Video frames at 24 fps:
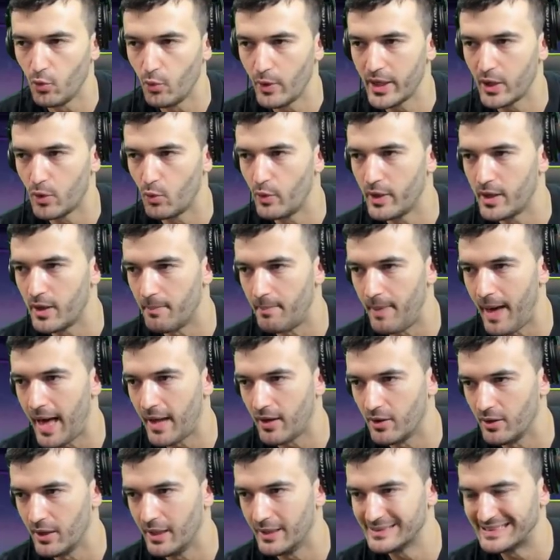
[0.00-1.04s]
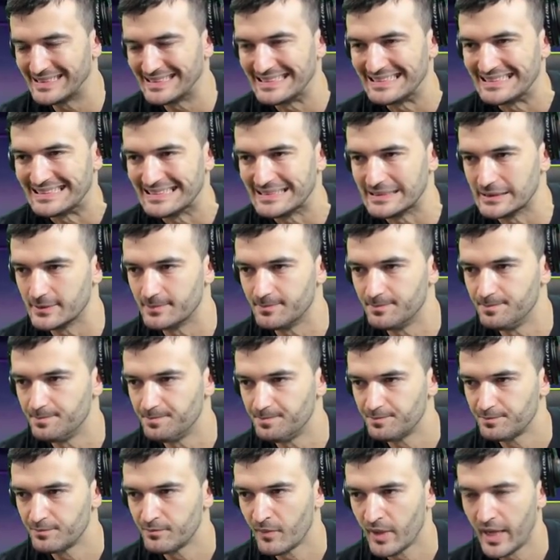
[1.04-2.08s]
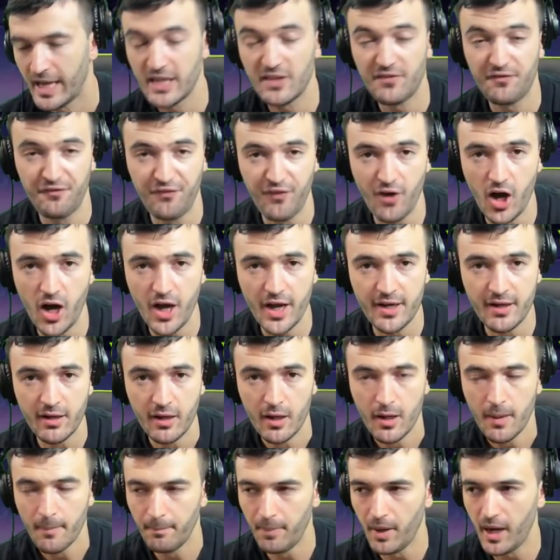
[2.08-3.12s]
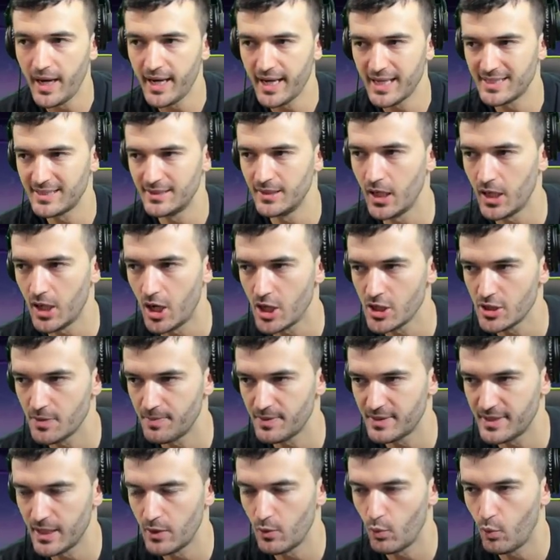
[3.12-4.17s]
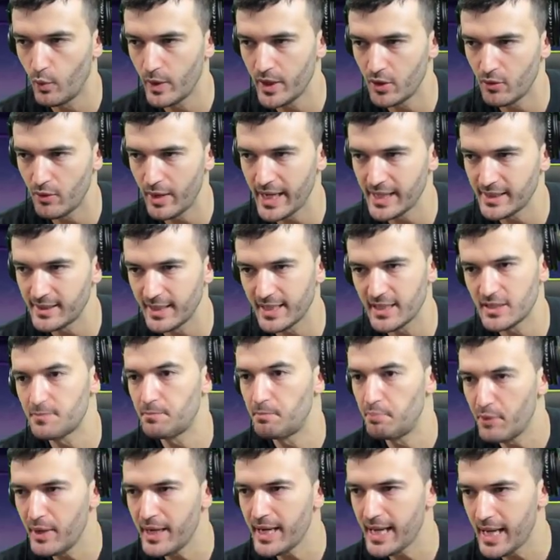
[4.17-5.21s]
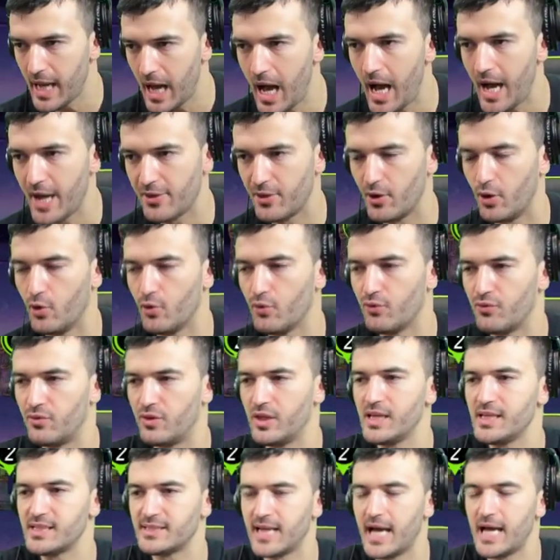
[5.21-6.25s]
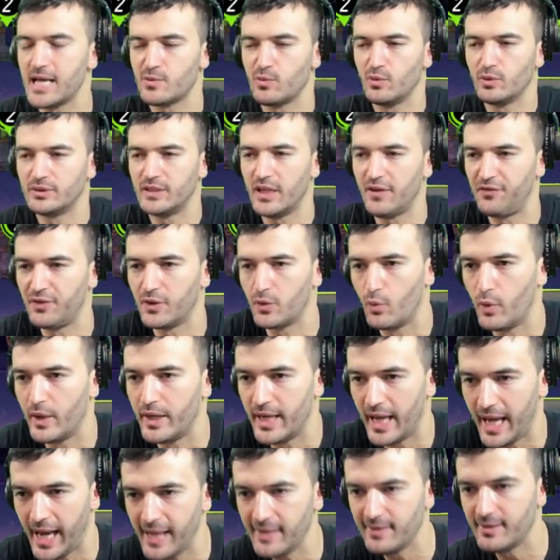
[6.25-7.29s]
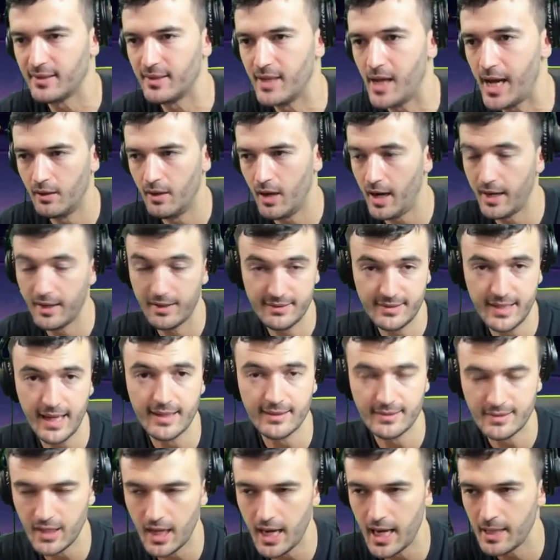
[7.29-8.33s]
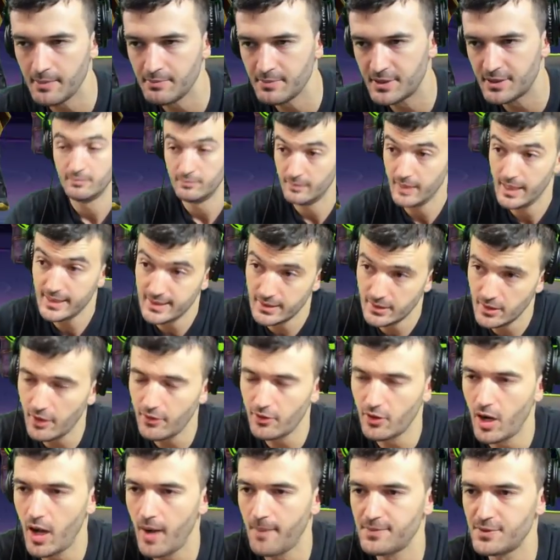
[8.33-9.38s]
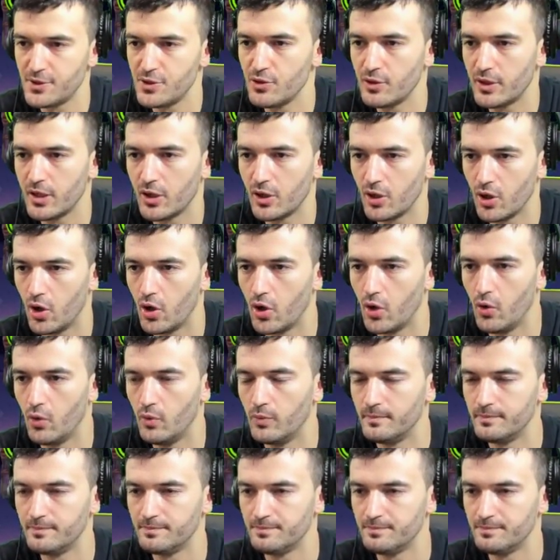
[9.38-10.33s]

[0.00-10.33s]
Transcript: way to win a battle. It's fun, but it's not 100% win rate. It's pretty high though. These guys will definitely win 8 to 9 out of 10 times. That's another option you can go.